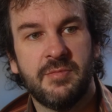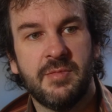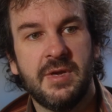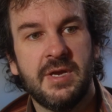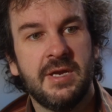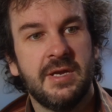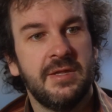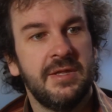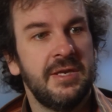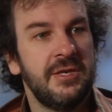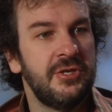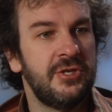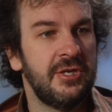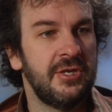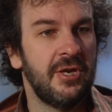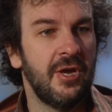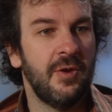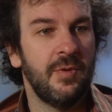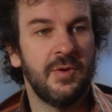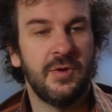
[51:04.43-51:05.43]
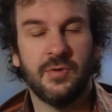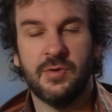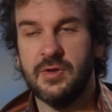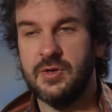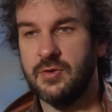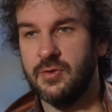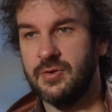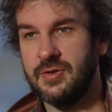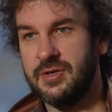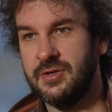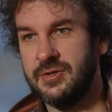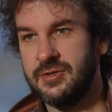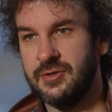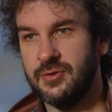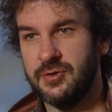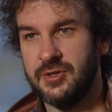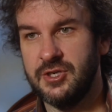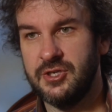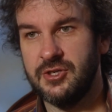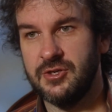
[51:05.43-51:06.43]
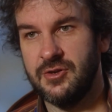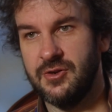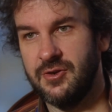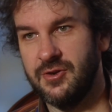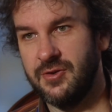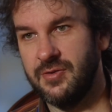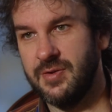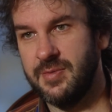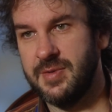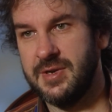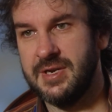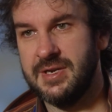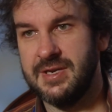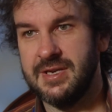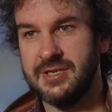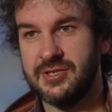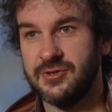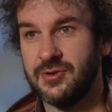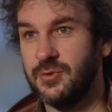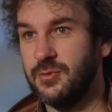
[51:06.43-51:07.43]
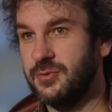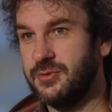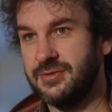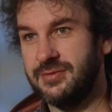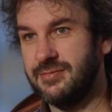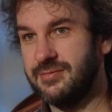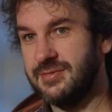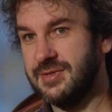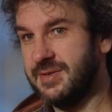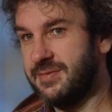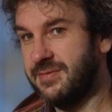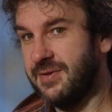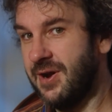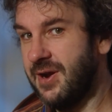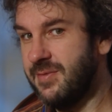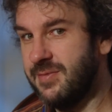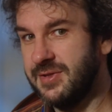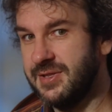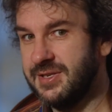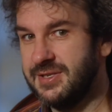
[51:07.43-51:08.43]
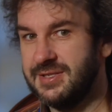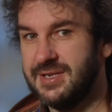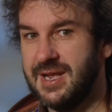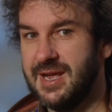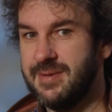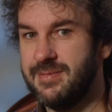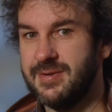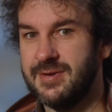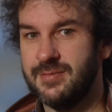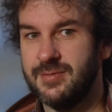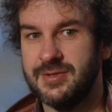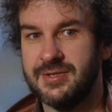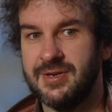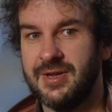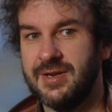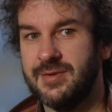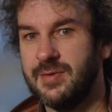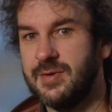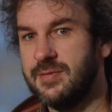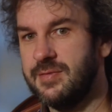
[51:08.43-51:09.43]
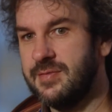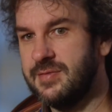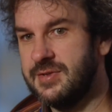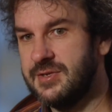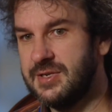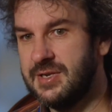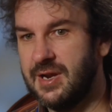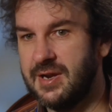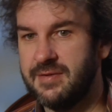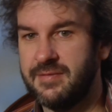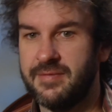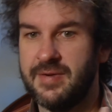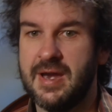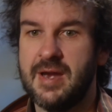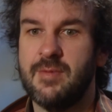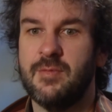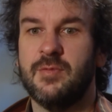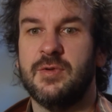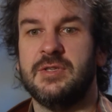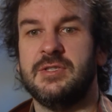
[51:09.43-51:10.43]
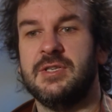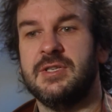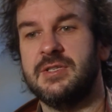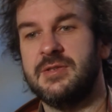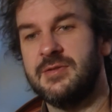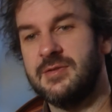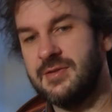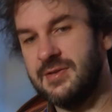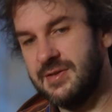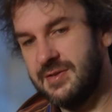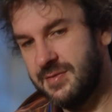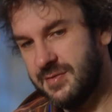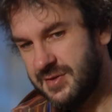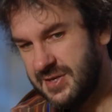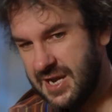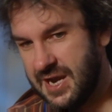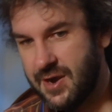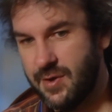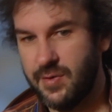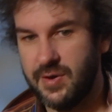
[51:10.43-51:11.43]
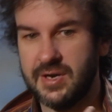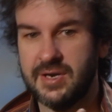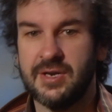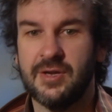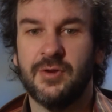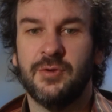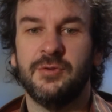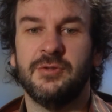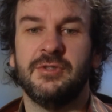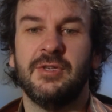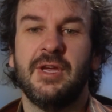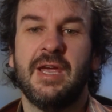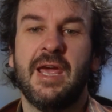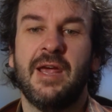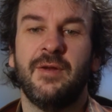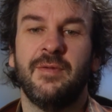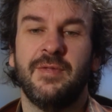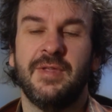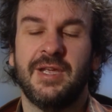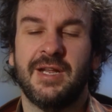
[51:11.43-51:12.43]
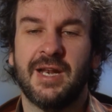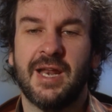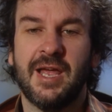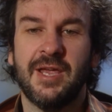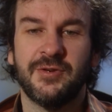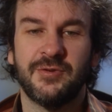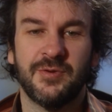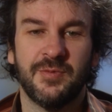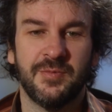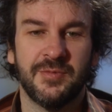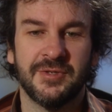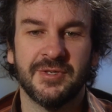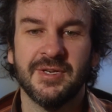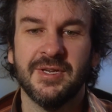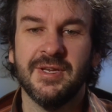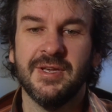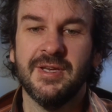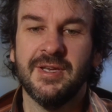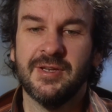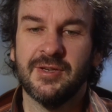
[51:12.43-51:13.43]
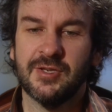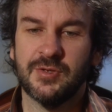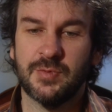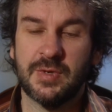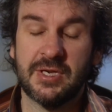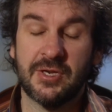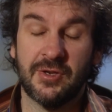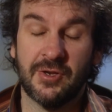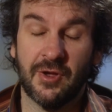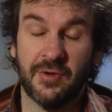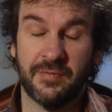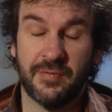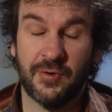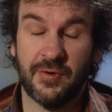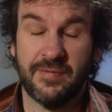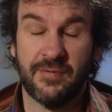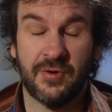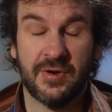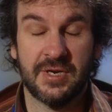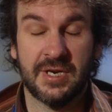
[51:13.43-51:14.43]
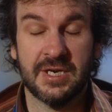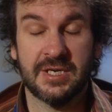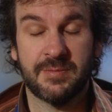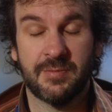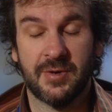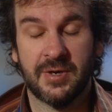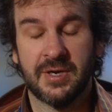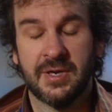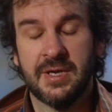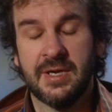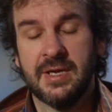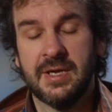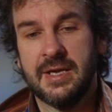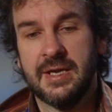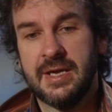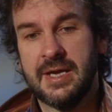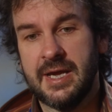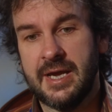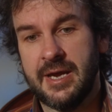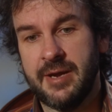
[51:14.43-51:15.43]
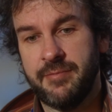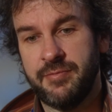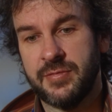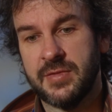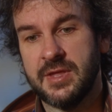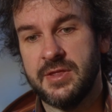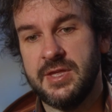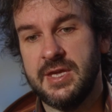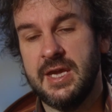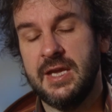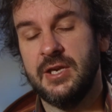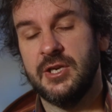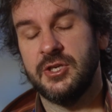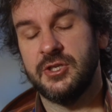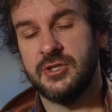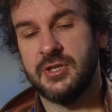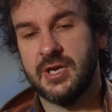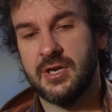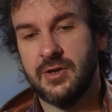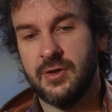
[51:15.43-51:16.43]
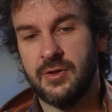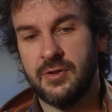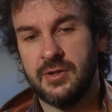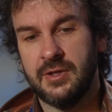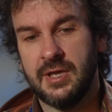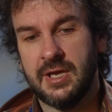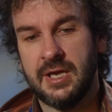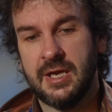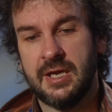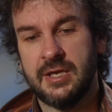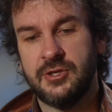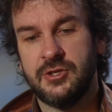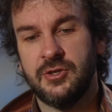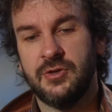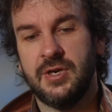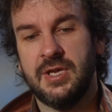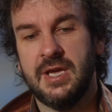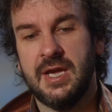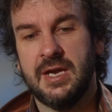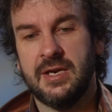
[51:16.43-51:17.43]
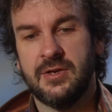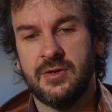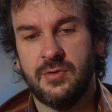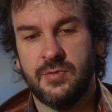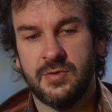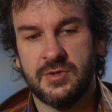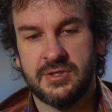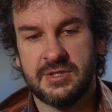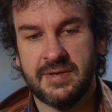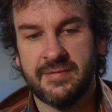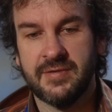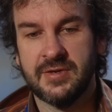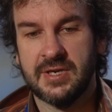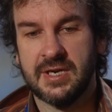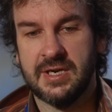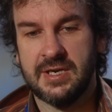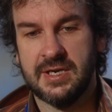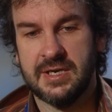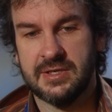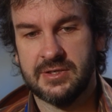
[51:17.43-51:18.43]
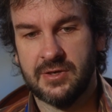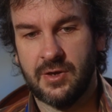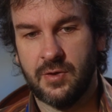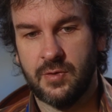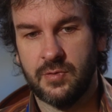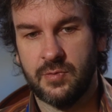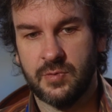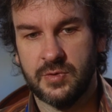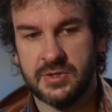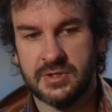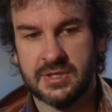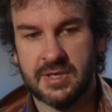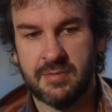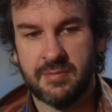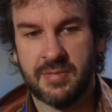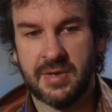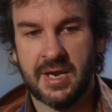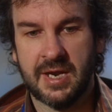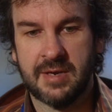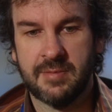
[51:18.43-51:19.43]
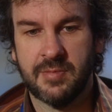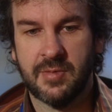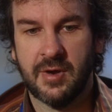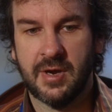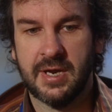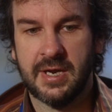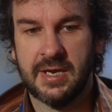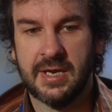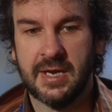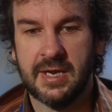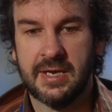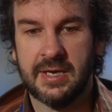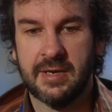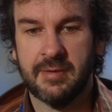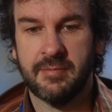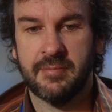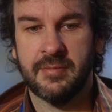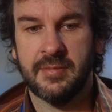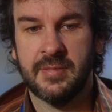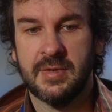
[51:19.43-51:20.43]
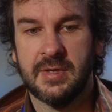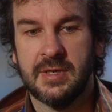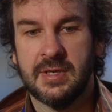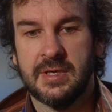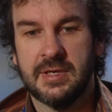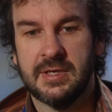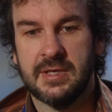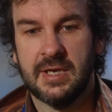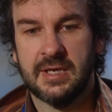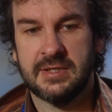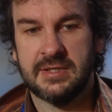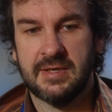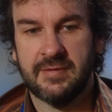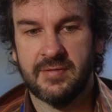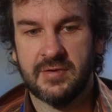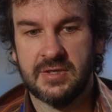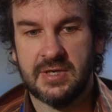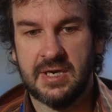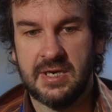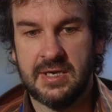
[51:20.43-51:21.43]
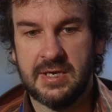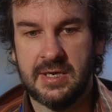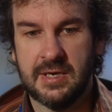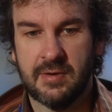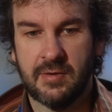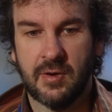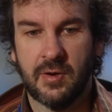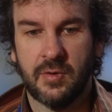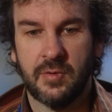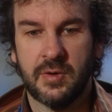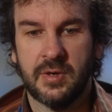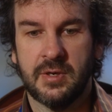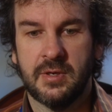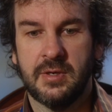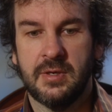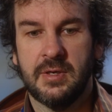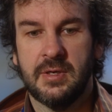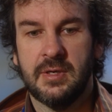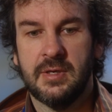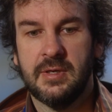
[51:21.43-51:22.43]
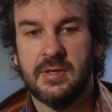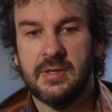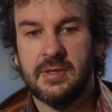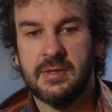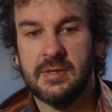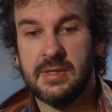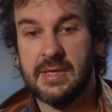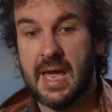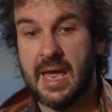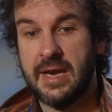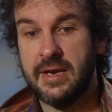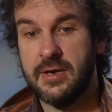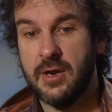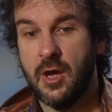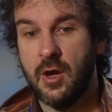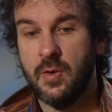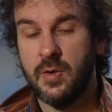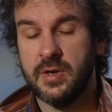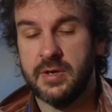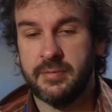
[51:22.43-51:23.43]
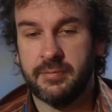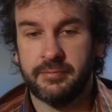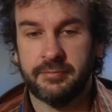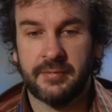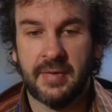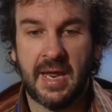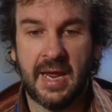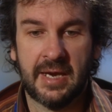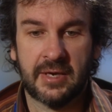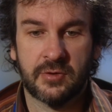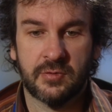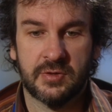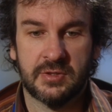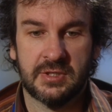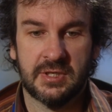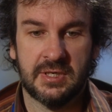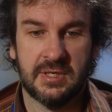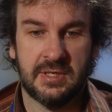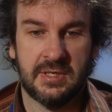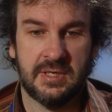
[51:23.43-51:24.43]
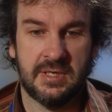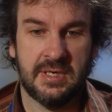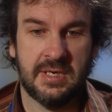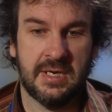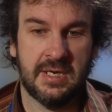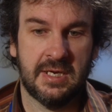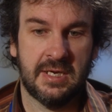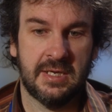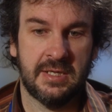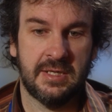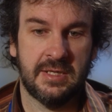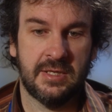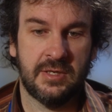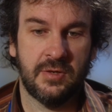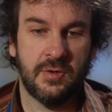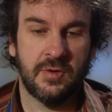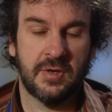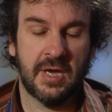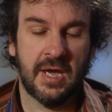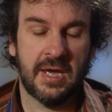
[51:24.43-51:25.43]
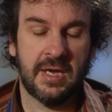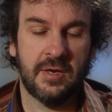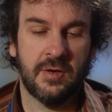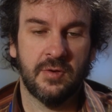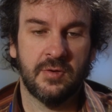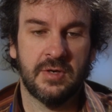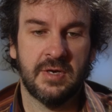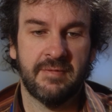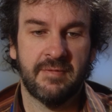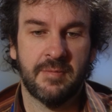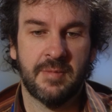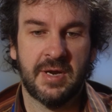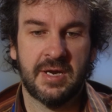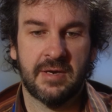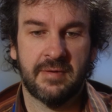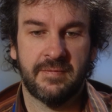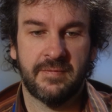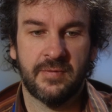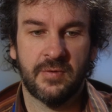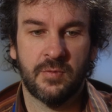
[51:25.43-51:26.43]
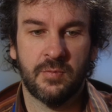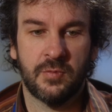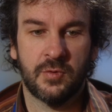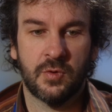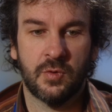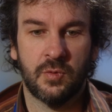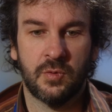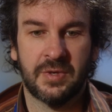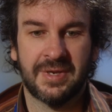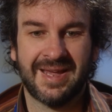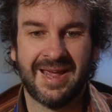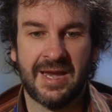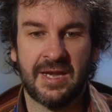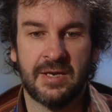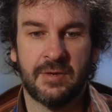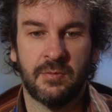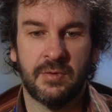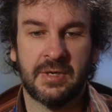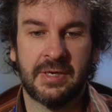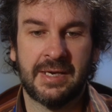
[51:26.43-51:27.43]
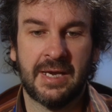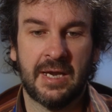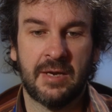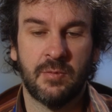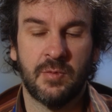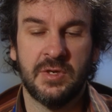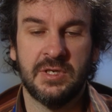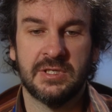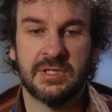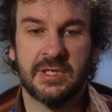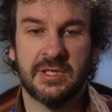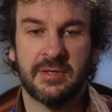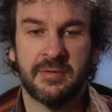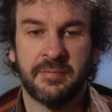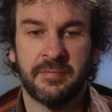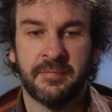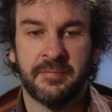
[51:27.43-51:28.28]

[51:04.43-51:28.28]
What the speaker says: me, and then she'd go and audition her. I mean, the schools were fine with this to happen. It was like Fran was just tearing girls out of their classrooms because we got very, very desperate. The English girl, Juliet, who was 17 years old, was played by a 17-year-old unknown actress in the UK who had never made a film, called Kate Winslet.